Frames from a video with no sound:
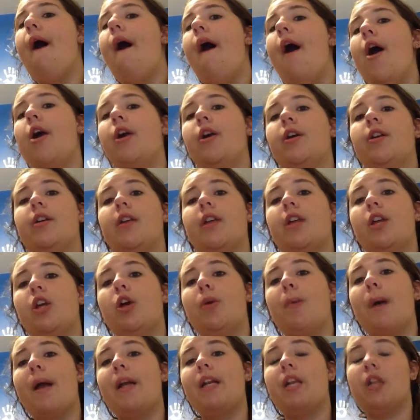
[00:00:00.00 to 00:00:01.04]
are you excited to
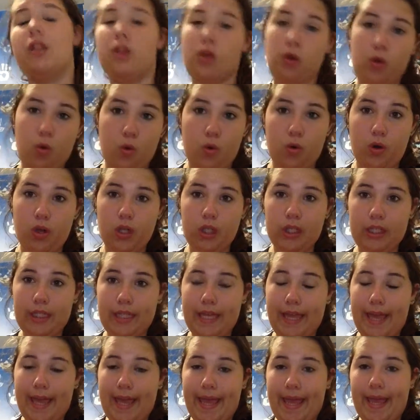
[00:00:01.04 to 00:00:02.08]
go back to school
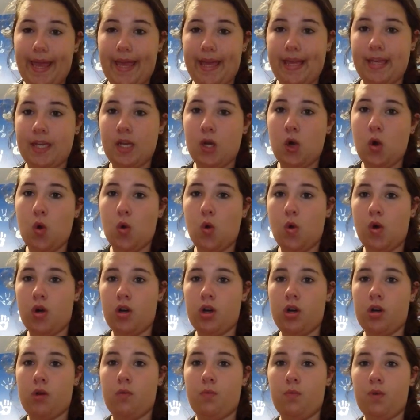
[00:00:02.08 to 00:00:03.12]
and
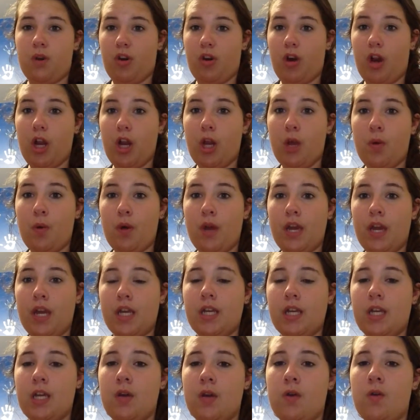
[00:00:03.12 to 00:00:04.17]
or what grade are you going
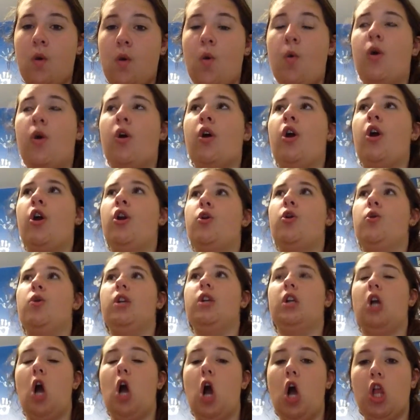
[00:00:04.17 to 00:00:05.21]
into or are you going
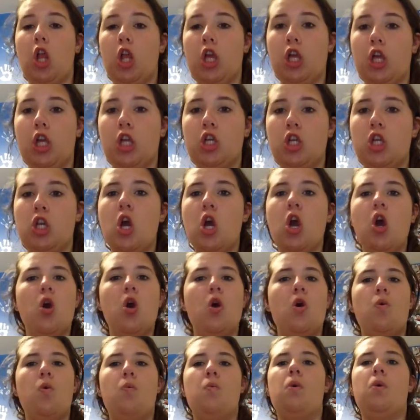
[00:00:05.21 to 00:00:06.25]
to college?
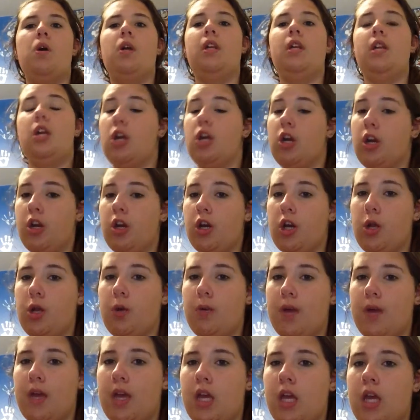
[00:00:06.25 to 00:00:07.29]
What year are you
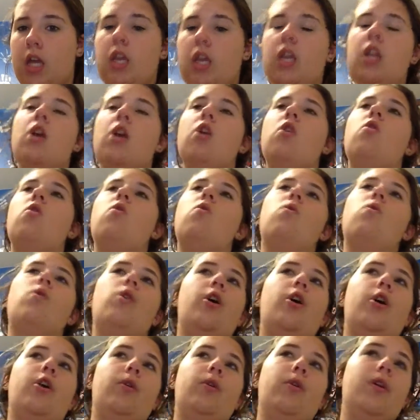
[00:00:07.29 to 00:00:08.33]
in? Or
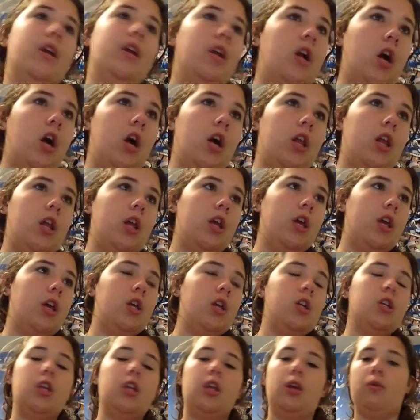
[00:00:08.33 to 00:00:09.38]
are you in
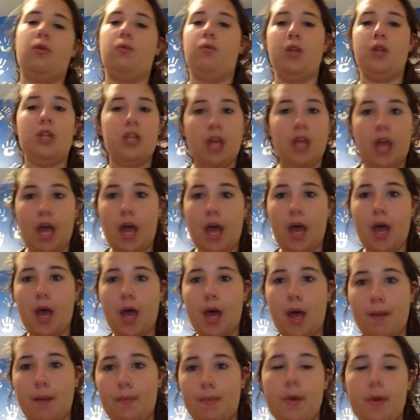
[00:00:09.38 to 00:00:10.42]
college? Like what's
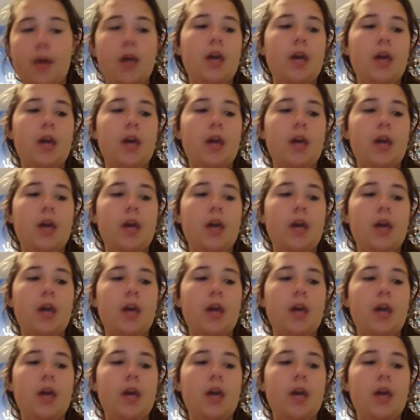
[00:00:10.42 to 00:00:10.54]
up?